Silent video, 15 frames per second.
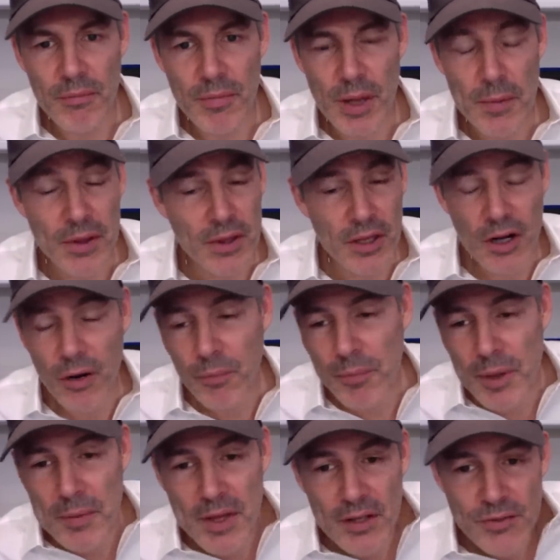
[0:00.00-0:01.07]
maybe, you know,
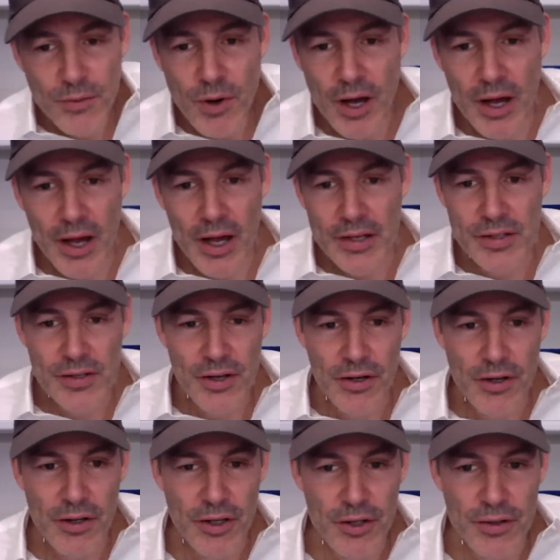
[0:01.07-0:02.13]
maybe that's why I
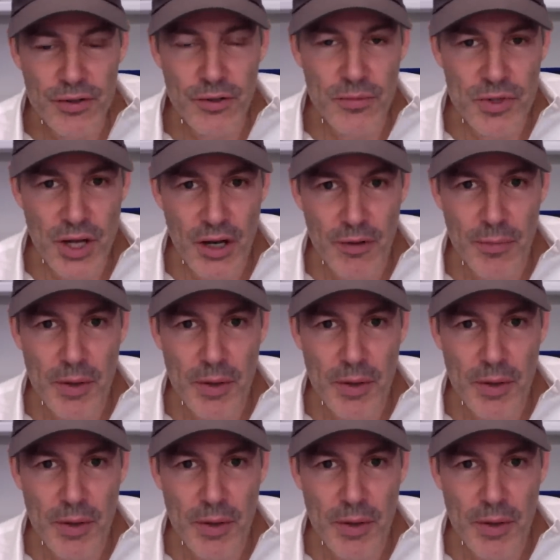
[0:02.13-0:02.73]
started the YouTube channel.